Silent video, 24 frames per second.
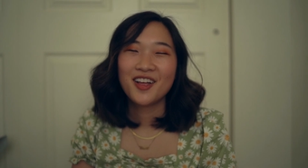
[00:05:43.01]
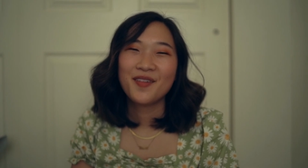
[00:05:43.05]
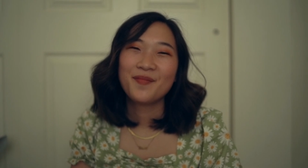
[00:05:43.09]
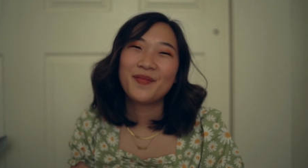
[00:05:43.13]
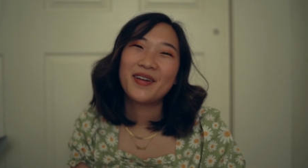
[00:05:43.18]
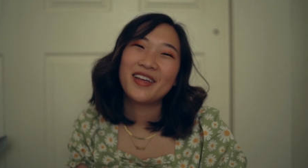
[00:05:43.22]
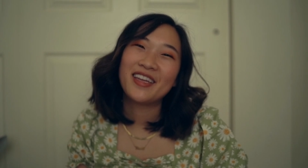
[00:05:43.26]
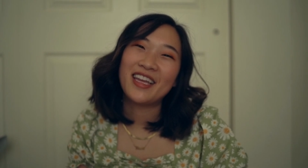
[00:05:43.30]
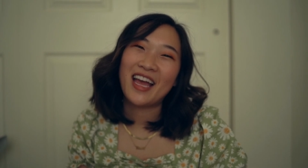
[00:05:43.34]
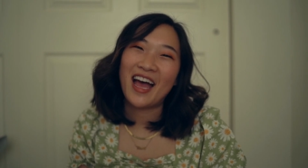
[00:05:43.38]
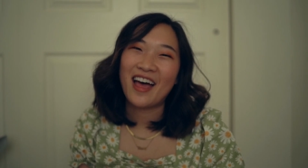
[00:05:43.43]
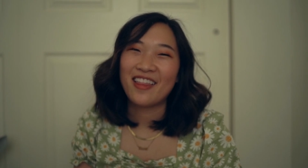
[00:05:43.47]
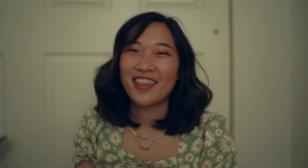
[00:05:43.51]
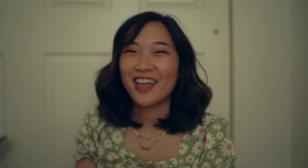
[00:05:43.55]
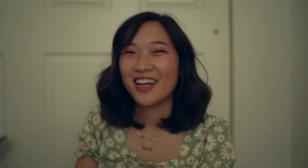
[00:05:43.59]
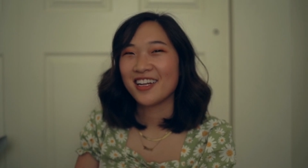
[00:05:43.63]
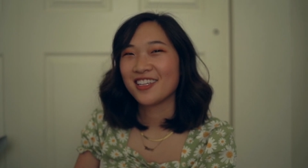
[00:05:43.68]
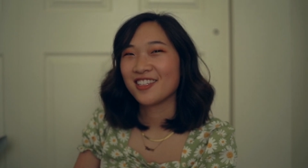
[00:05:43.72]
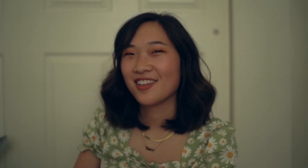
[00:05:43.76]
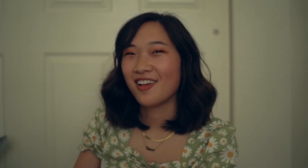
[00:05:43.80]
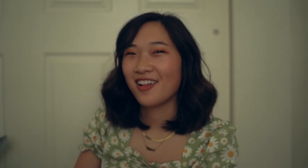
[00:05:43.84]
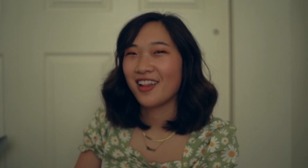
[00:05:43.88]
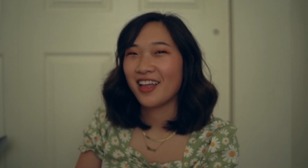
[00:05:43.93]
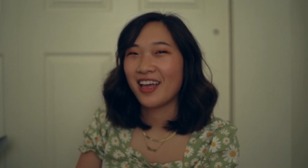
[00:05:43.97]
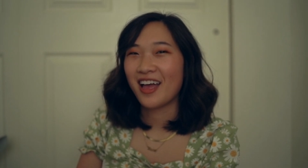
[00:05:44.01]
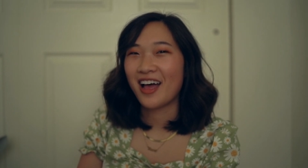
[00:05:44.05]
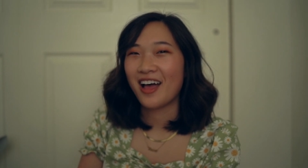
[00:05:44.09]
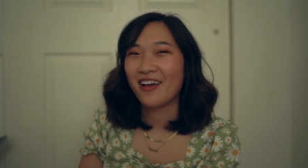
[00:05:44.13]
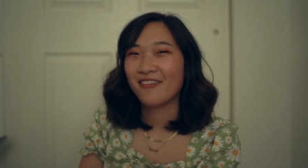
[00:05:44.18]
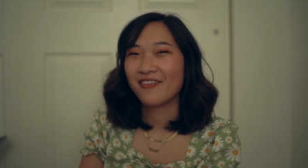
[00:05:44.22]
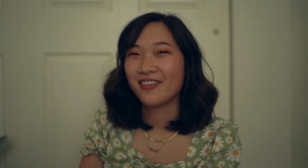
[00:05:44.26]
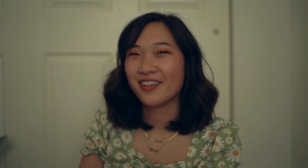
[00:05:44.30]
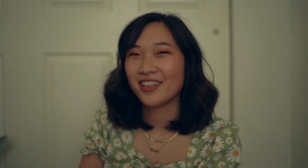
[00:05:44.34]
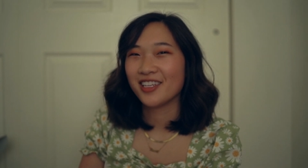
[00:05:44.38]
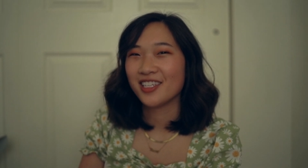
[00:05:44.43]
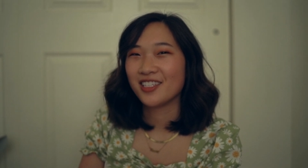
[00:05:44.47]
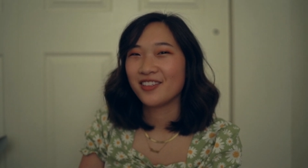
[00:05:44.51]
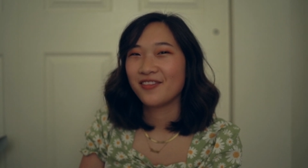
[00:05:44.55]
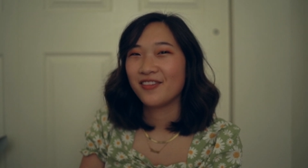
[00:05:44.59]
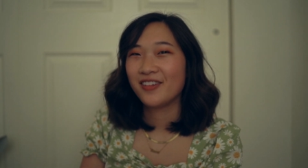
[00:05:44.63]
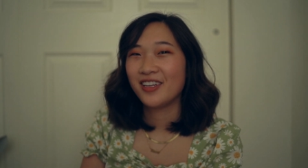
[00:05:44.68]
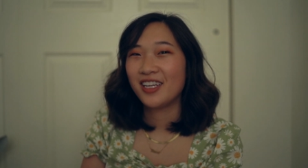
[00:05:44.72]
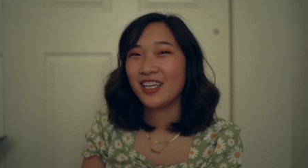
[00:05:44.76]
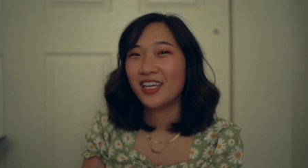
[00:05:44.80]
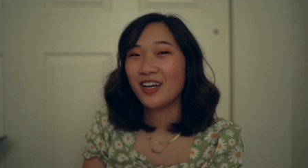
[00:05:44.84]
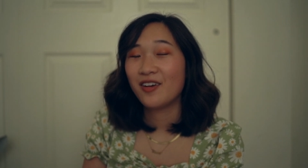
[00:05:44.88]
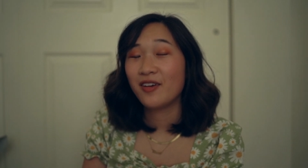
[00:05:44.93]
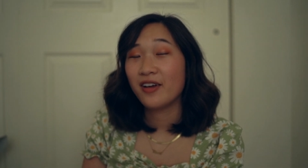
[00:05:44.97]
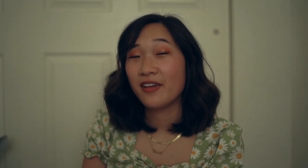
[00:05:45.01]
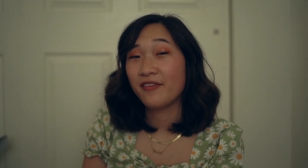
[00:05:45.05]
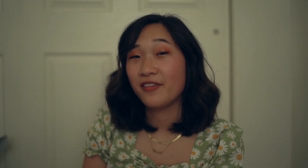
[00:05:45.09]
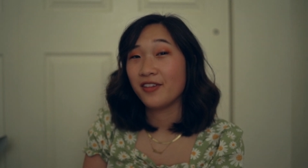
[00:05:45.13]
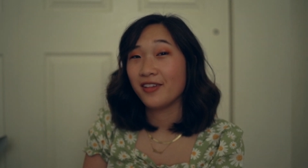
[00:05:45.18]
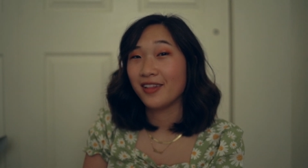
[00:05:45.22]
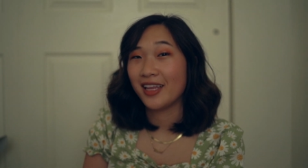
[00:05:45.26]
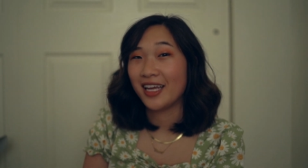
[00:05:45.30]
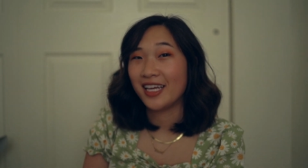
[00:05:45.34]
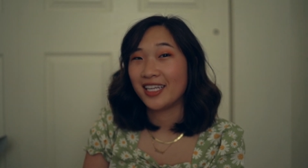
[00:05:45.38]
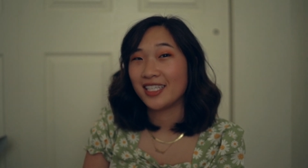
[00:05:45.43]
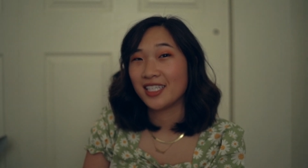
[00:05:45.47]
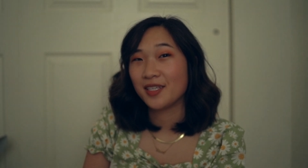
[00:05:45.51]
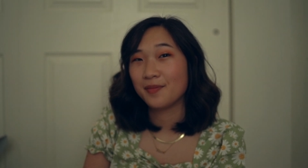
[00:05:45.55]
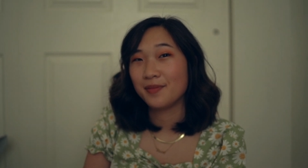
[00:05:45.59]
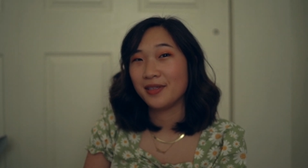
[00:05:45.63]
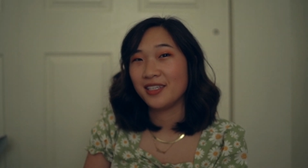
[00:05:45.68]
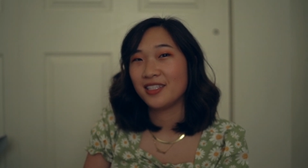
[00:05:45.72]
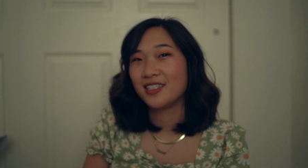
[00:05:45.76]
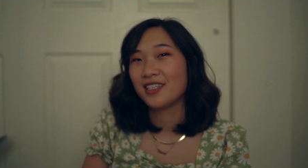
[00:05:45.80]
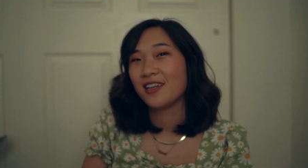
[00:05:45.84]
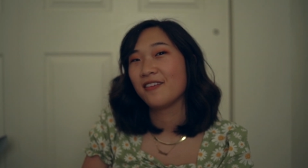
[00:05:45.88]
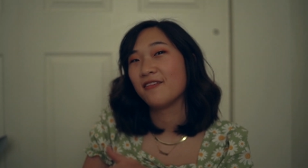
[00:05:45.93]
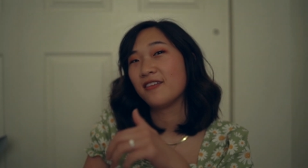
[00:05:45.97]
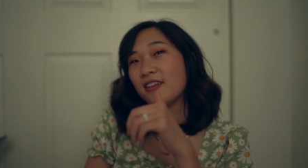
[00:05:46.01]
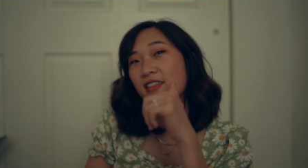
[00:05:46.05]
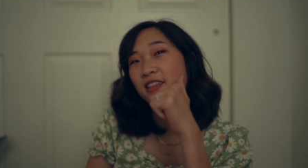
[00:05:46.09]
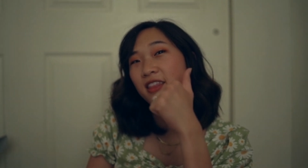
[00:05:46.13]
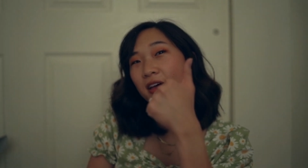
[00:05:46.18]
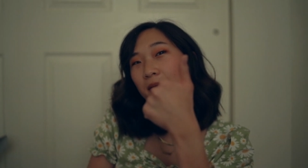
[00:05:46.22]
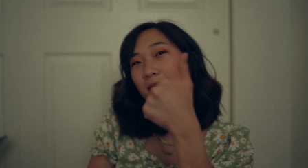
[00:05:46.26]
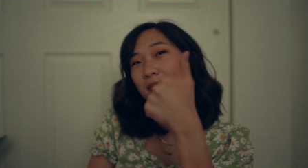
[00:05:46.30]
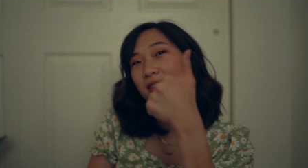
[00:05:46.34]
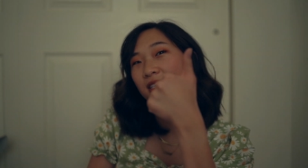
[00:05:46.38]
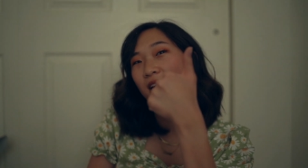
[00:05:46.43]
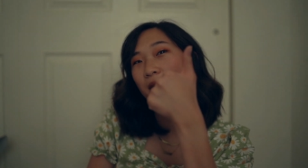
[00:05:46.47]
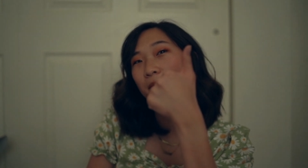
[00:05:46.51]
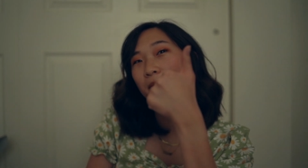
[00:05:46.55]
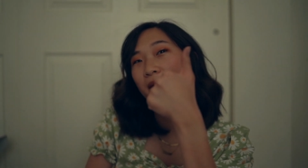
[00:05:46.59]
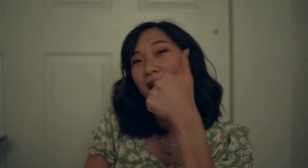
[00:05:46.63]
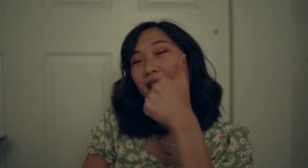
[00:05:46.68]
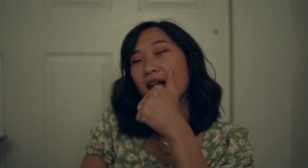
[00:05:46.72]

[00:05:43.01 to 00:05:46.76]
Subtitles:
But yeah, that is all I have for this video. If you liked it, please give it a thumbs up.